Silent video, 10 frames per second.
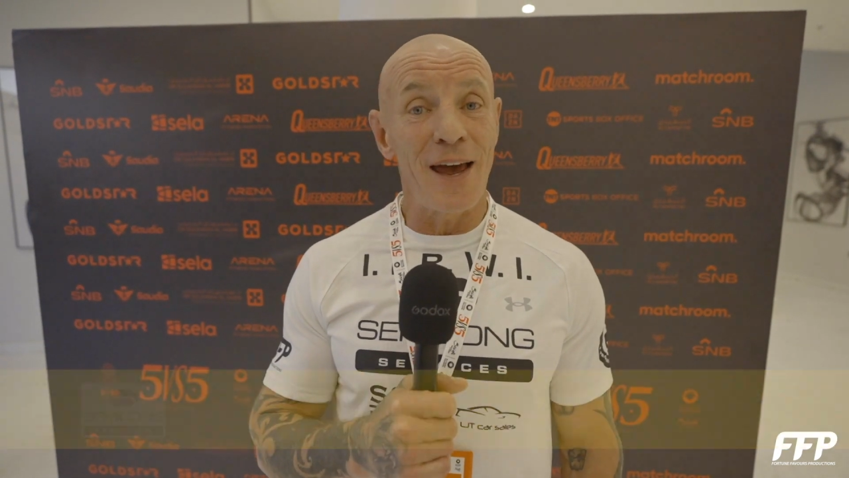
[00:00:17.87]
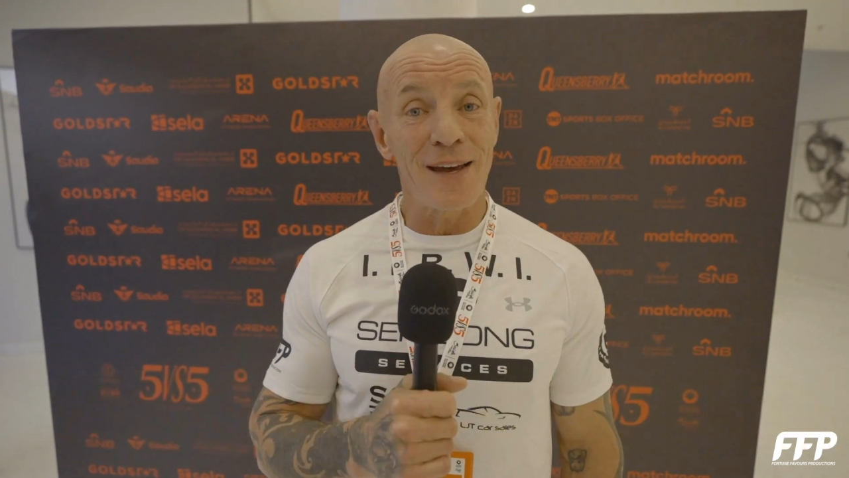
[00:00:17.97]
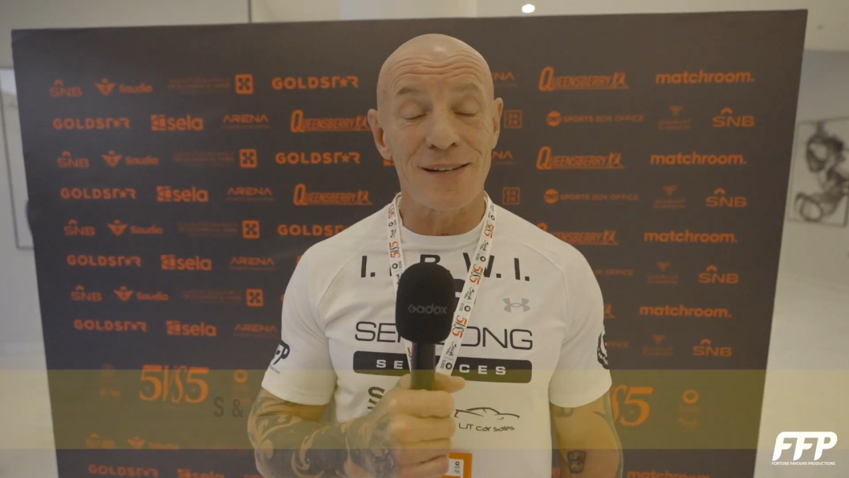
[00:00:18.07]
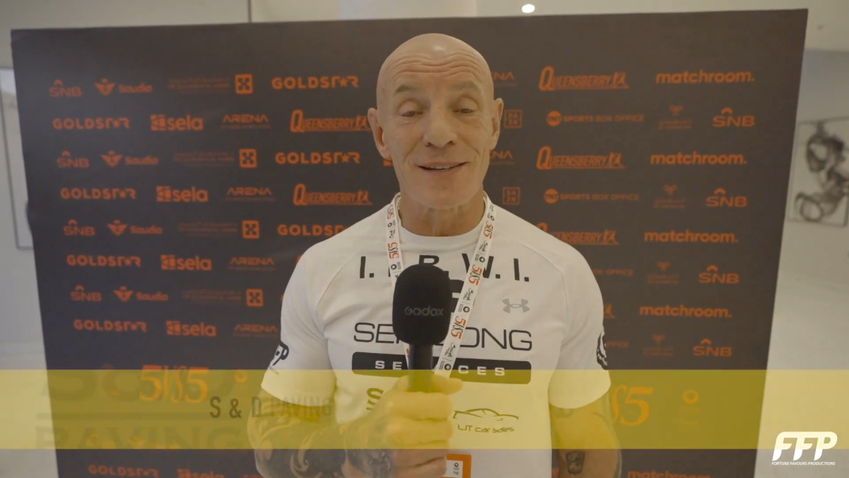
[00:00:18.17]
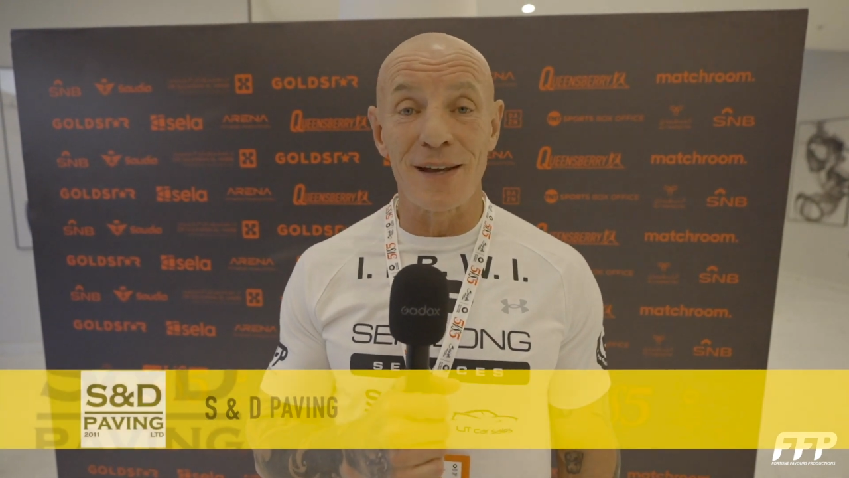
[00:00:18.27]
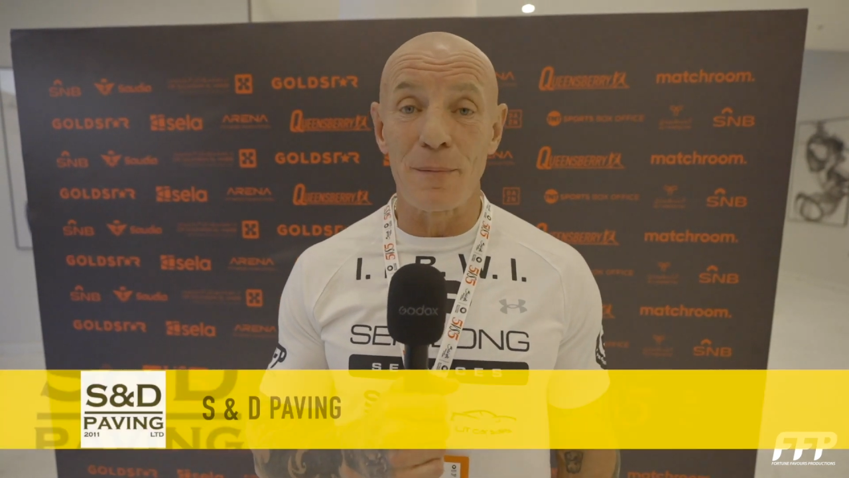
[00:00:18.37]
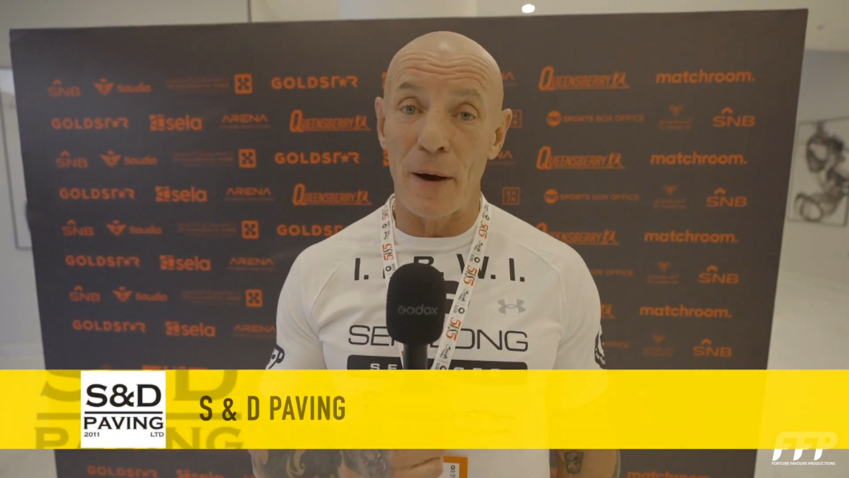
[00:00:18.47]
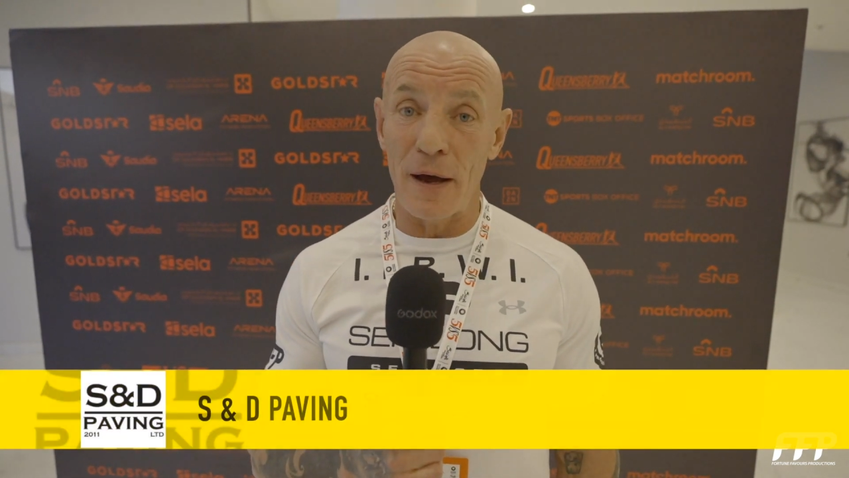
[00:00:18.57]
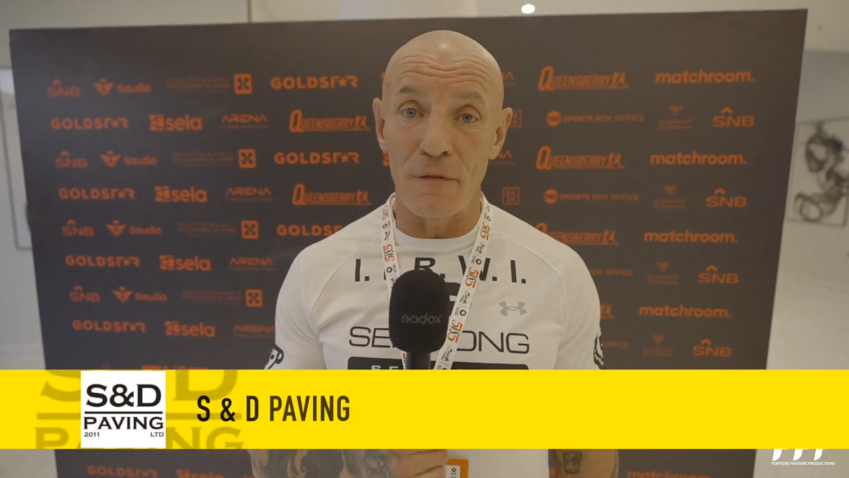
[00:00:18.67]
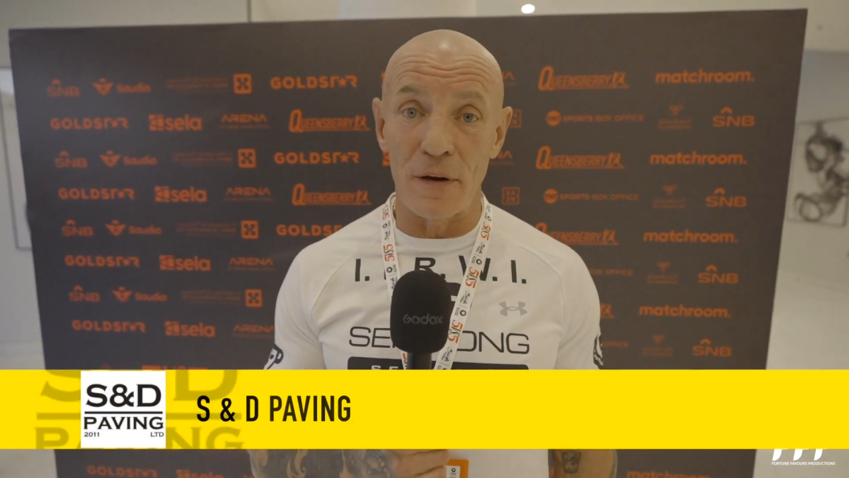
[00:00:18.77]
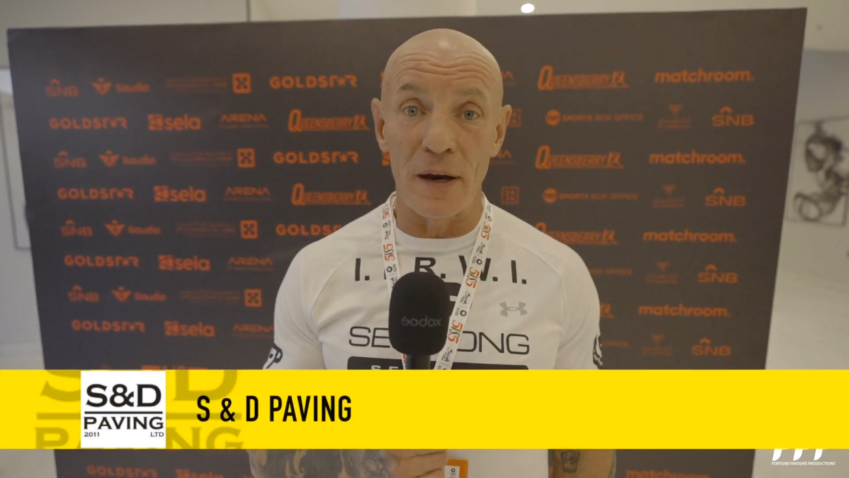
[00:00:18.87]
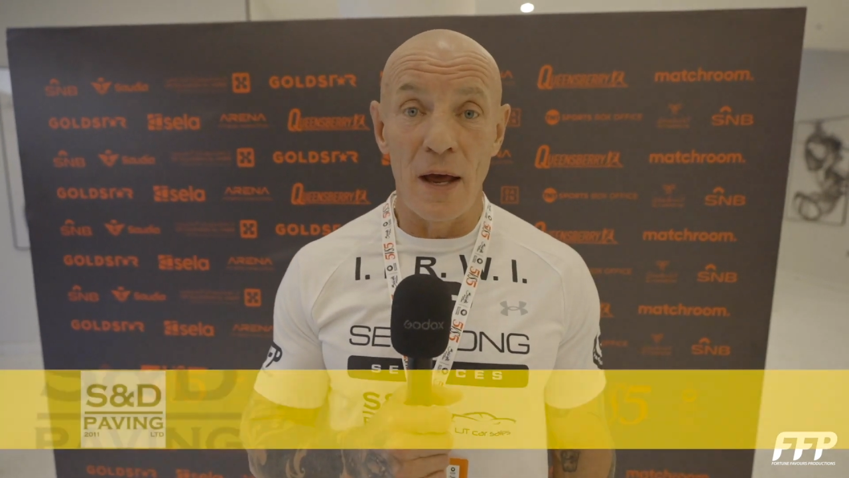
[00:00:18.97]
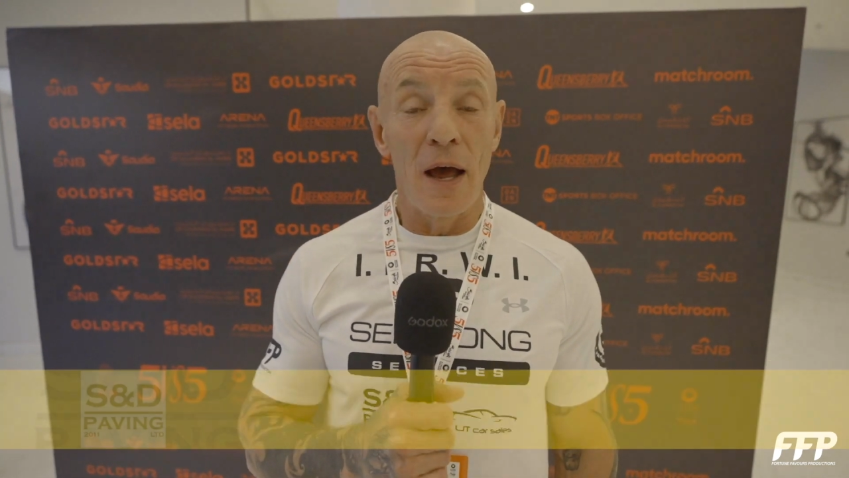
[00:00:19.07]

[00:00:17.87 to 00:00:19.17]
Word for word: S&D Paving,